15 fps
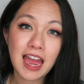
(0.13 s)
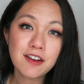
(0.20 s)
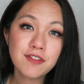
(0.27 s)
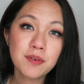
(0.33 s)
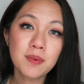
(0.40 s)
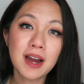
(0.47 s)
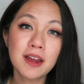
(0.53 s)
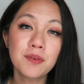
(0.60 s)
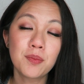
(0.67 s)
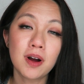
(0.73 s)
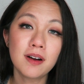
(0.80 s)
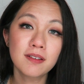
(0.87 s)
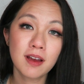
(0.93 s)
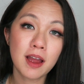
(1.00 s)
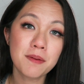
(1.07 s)
Hi everyone,
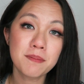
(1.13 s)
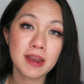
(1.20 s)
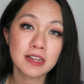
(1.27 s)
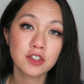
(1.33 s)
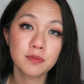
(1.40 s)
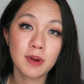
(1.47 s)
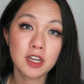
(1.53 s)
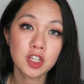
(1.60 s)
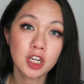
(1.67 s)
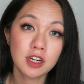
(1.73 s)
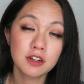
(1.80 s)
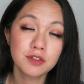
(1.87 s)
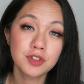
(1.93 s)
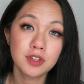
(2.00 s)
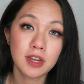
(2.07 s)
welcome back to my channel.